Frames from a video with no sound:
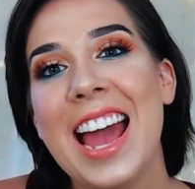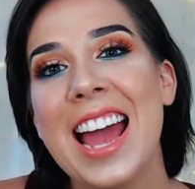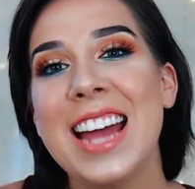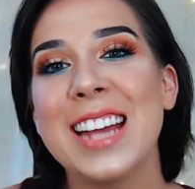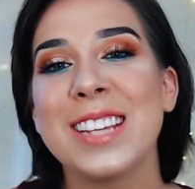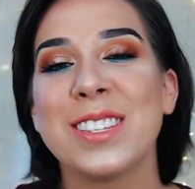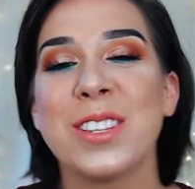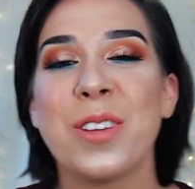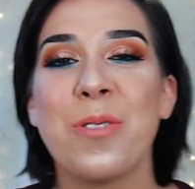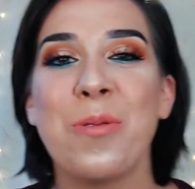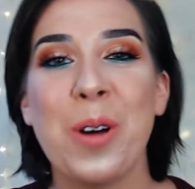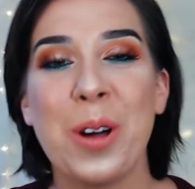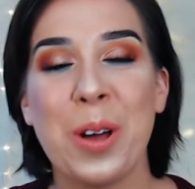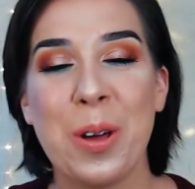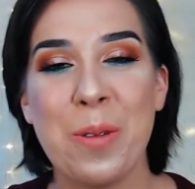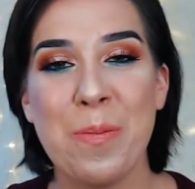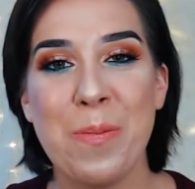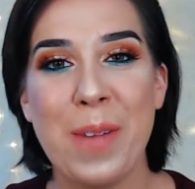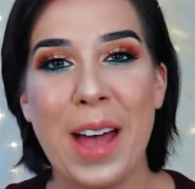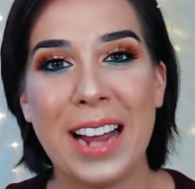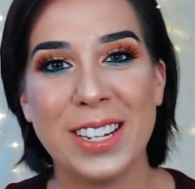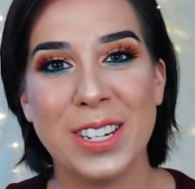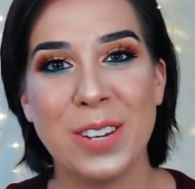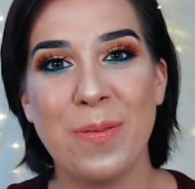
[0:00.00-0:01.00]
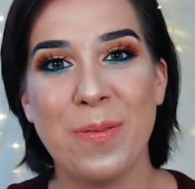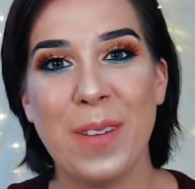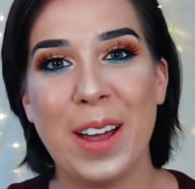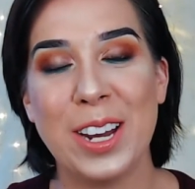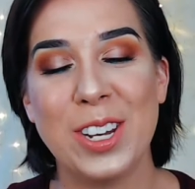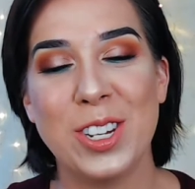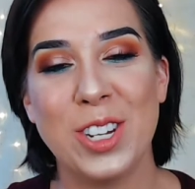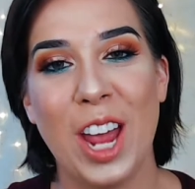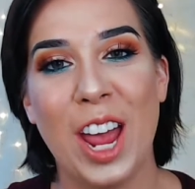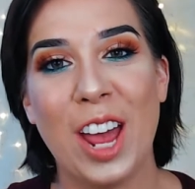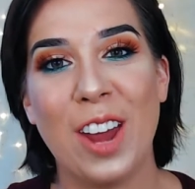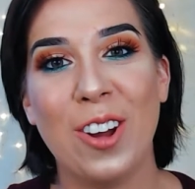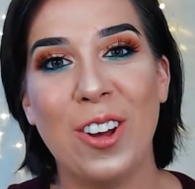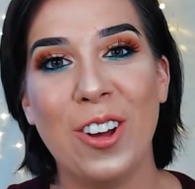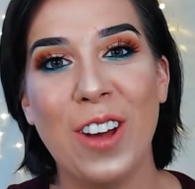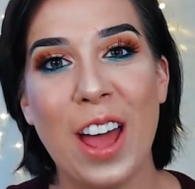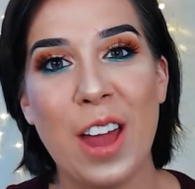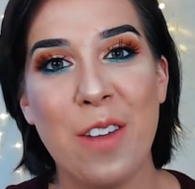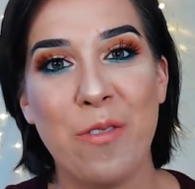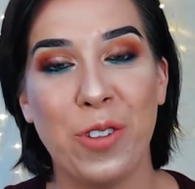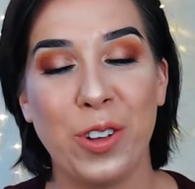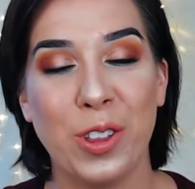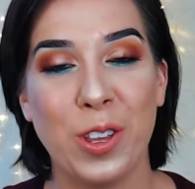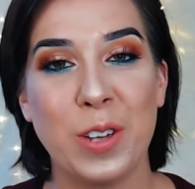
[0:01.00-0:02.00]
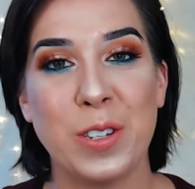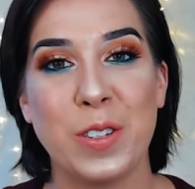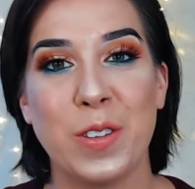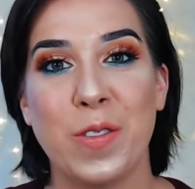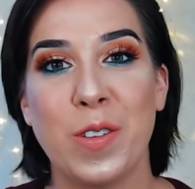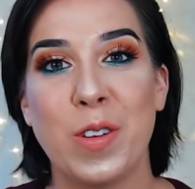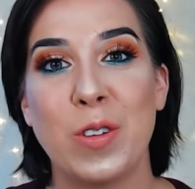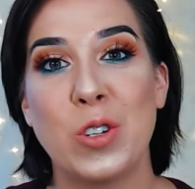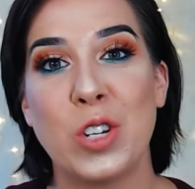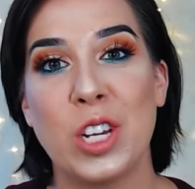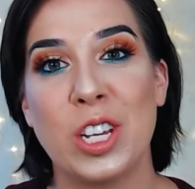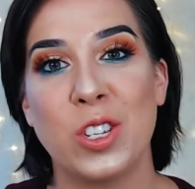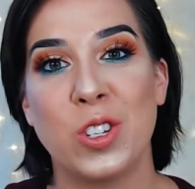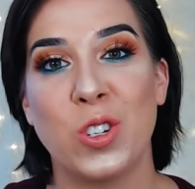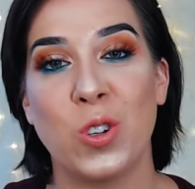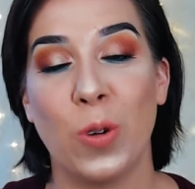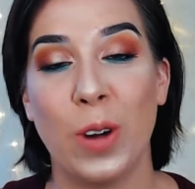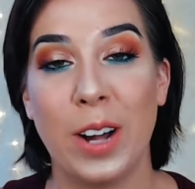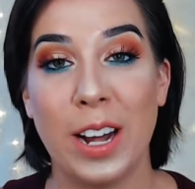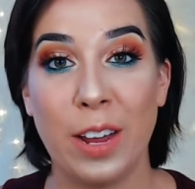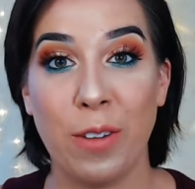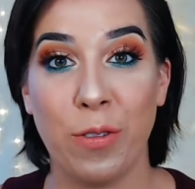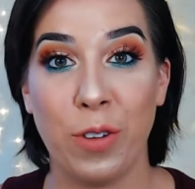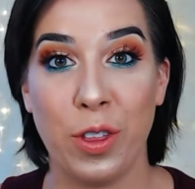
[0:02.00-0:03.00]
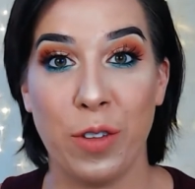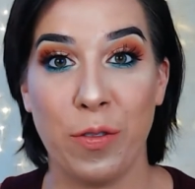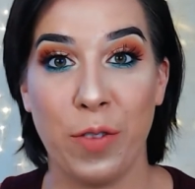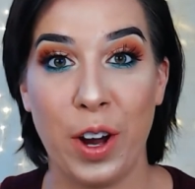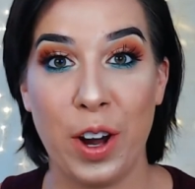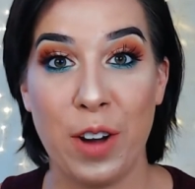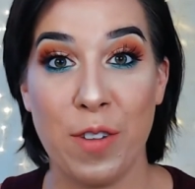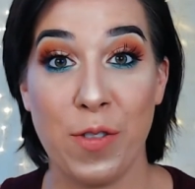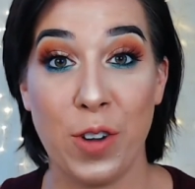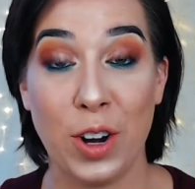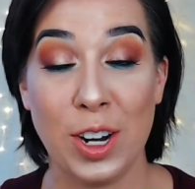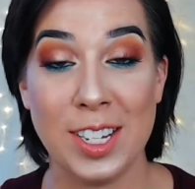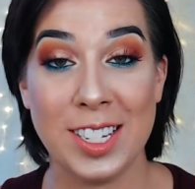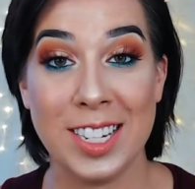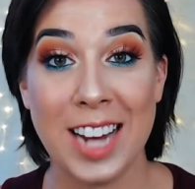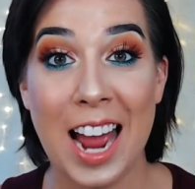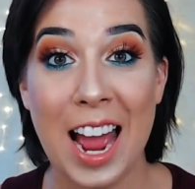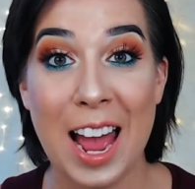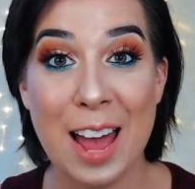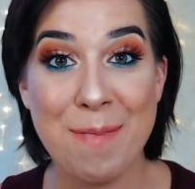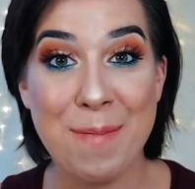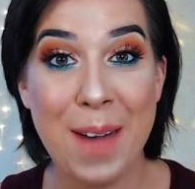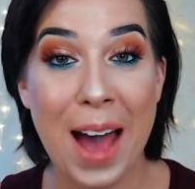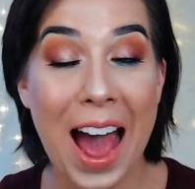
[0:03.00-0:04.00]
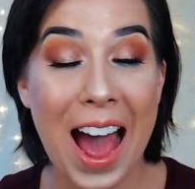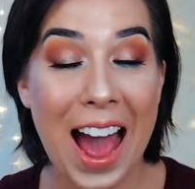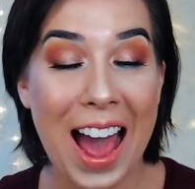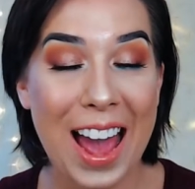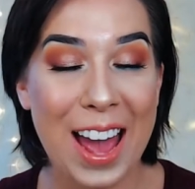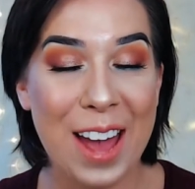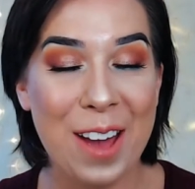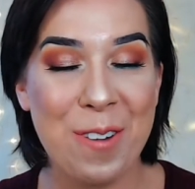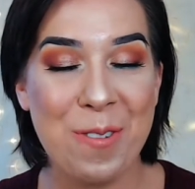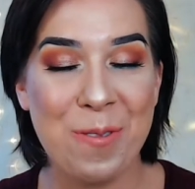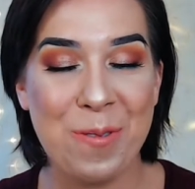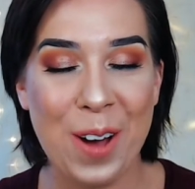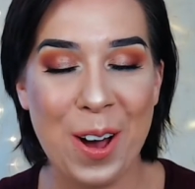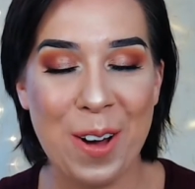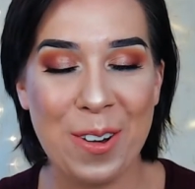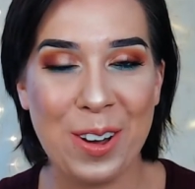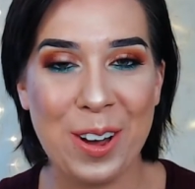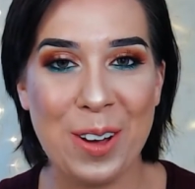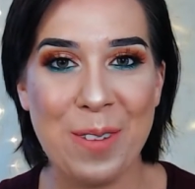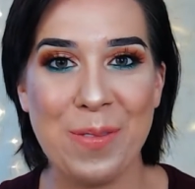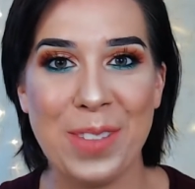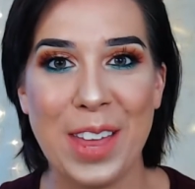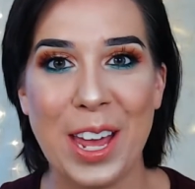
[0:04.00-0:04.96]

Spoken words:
guys, and welcome back to my channel. And for those of you just joining for the very first time, hi, welcome.